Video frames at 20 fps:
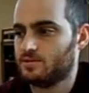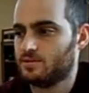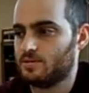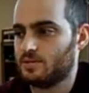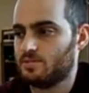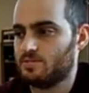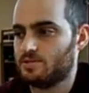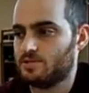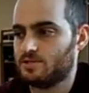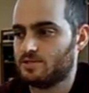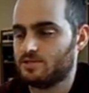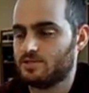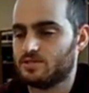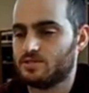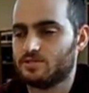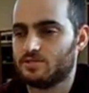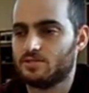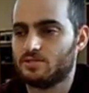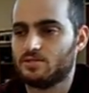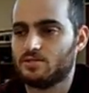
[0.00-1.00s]
2
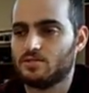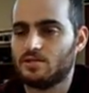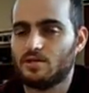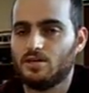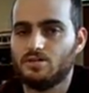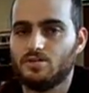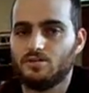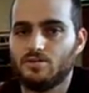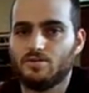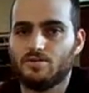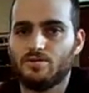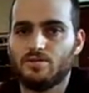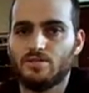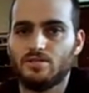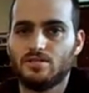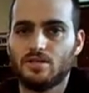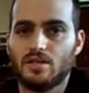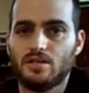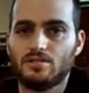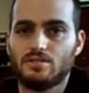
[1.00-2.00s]
repetitions. You do
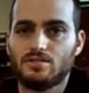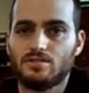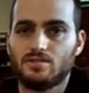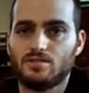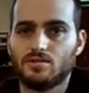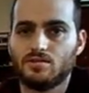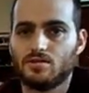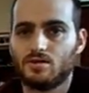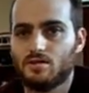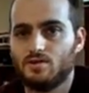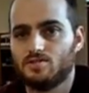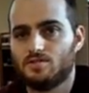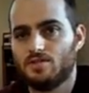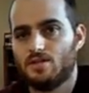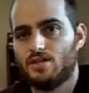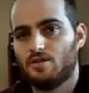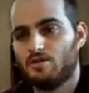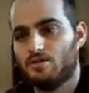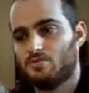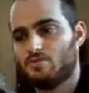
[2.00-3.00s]
3 sets
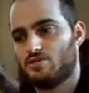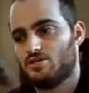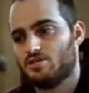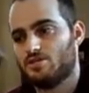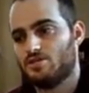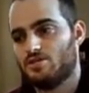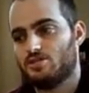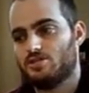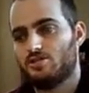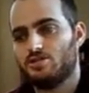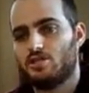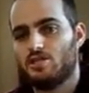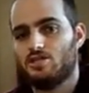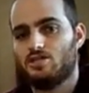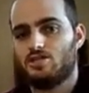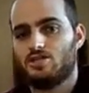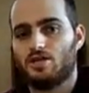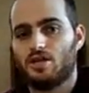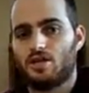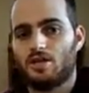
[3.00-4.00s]
of 10 repetitions
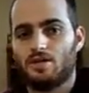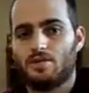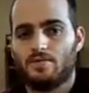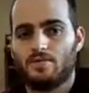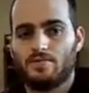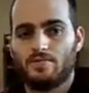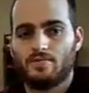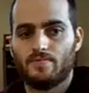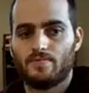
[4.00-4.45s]
each day.